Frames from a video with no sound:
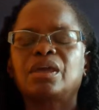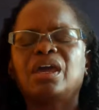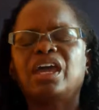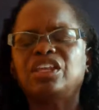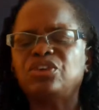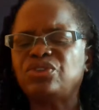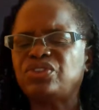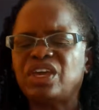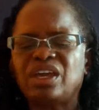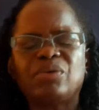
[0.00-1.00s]
And you
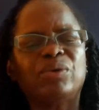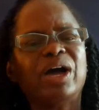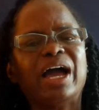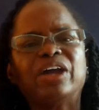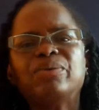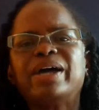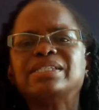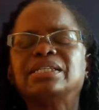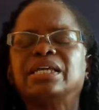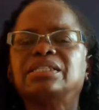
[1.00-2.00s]
think, well, how do I
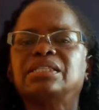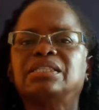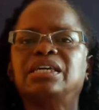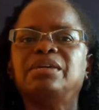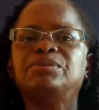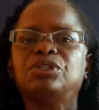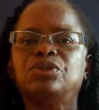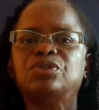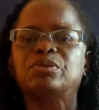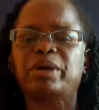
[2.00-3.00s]
select a theme to
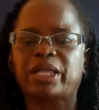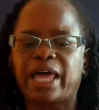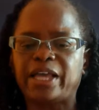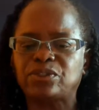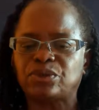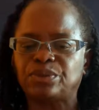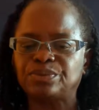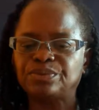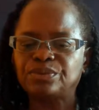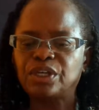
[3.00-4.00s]
use in my classroom?
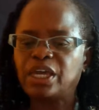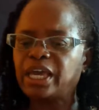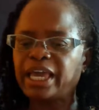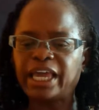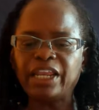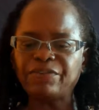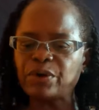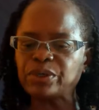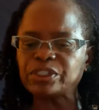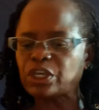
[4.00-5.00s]
Any
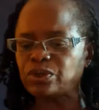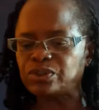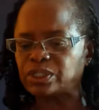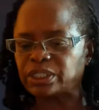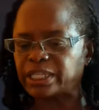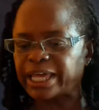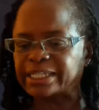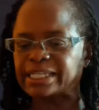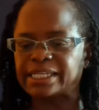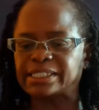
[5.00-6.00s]
focus that you
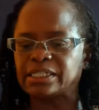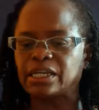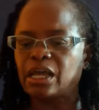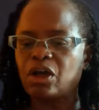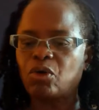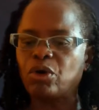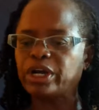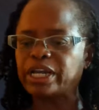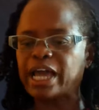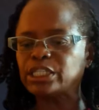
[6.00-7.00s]
select as an
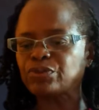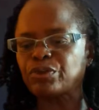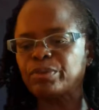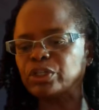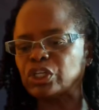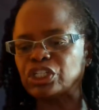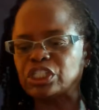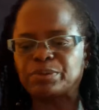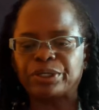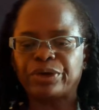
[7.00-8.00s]
organizer for
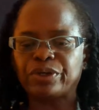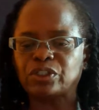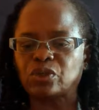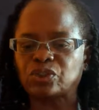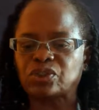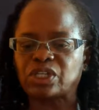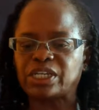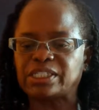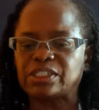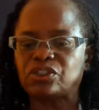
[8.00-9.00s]
multidisciplinary social
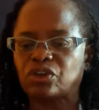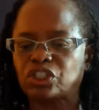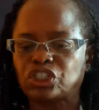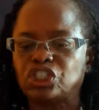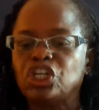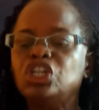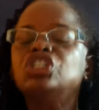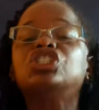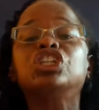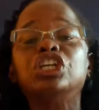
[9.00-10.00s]
studies instruction
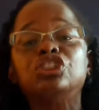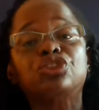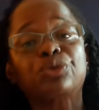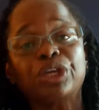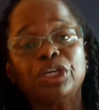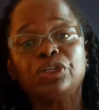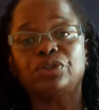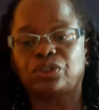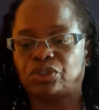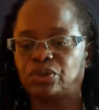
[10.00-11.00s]
should intrigue your
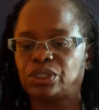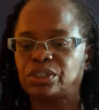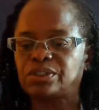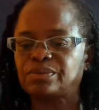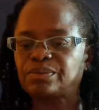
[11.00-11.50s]
students.